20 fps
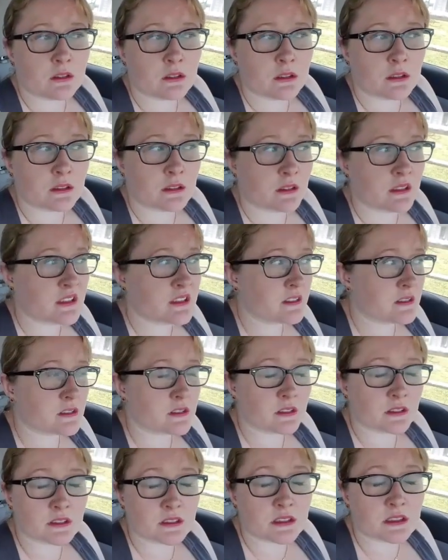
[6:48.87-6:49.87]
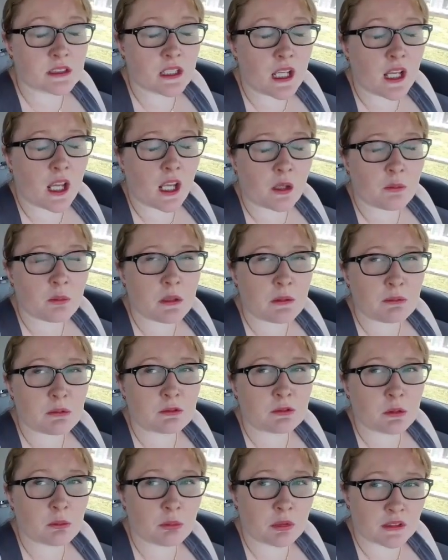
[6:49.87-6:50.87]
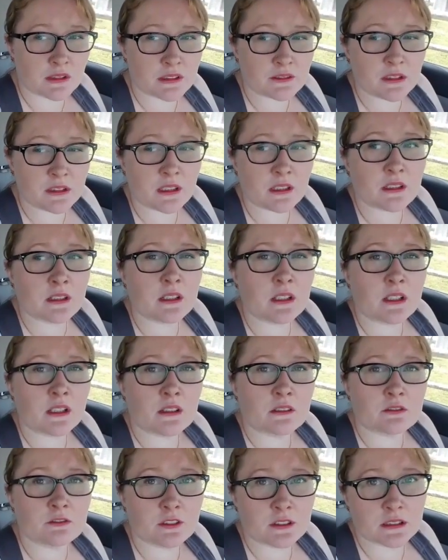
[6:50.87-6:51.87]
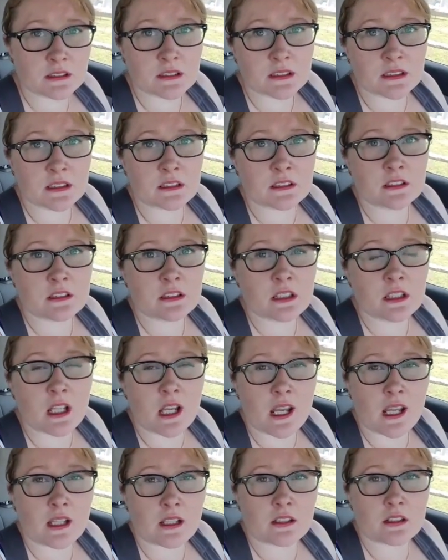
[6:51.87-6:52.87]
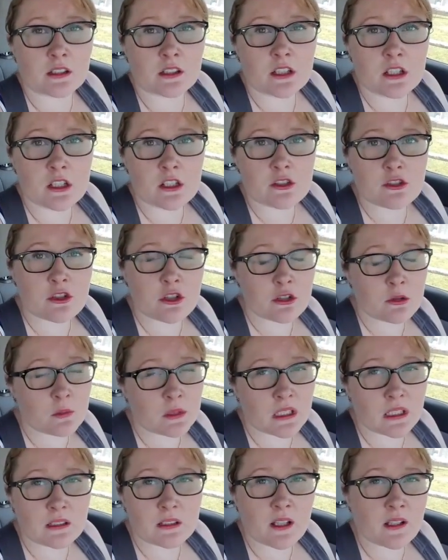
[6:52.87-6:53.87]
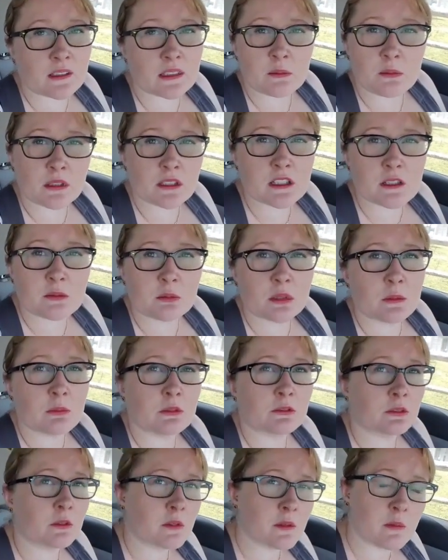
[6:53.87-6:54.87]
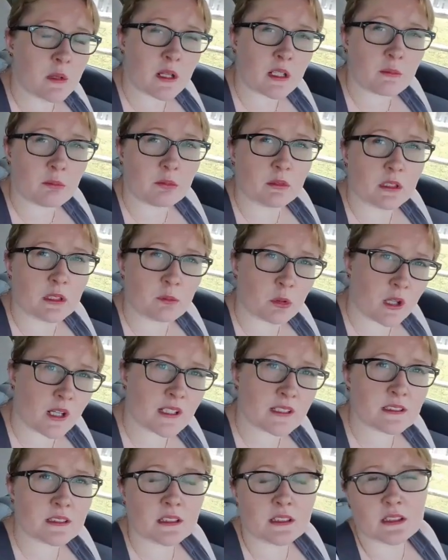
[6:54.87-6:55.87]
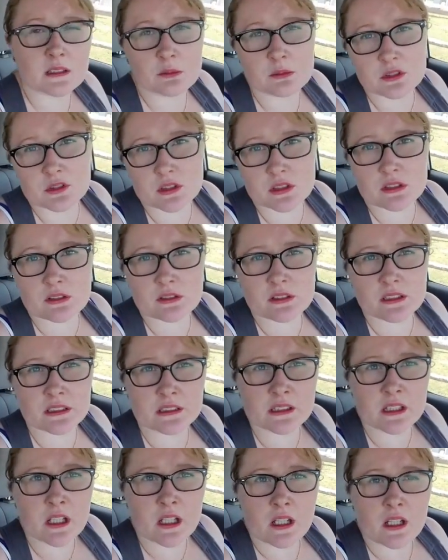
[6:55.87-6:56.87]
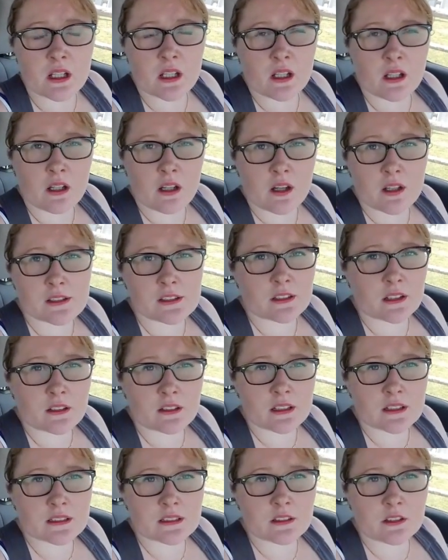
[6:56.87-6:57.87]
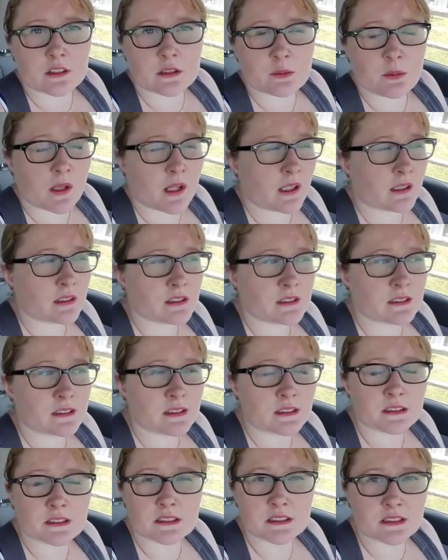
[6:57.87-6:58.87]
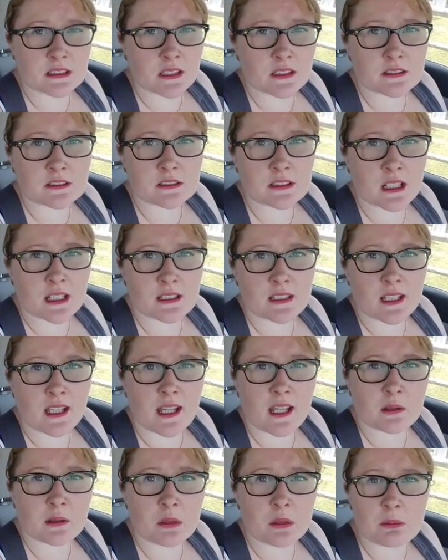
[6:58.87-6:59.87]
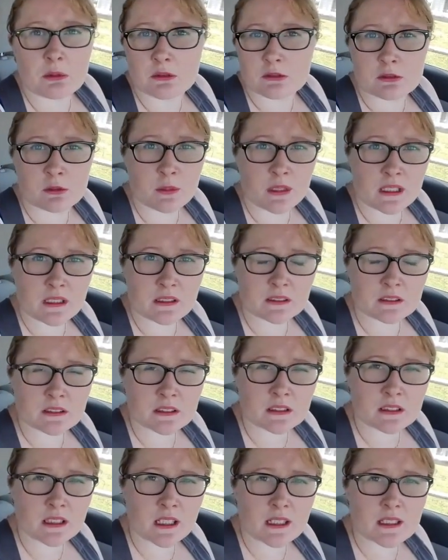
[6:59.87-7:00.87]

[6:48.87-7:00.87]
and this is just today, people from Bolivia, Finland, and Germany, not to mention people from Nebraska and Missouri and other areas close by. And she said just yesterday they had people from England,